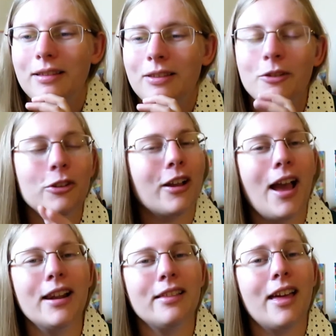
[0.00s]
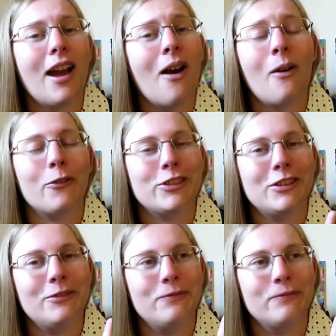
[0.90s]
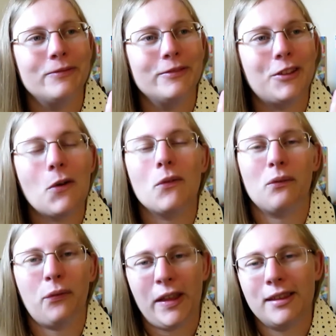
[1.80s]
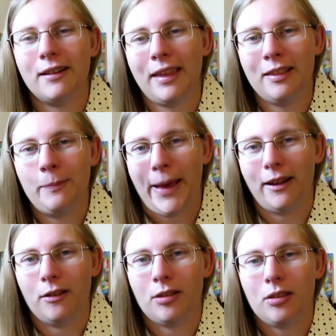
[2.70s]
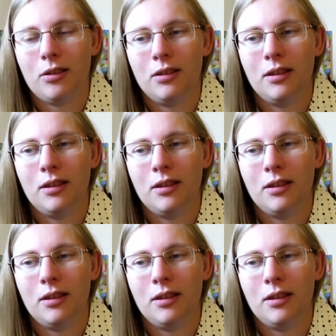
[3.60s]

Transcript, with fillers: So you're kind of like, oh, you don't fight your kids' battles.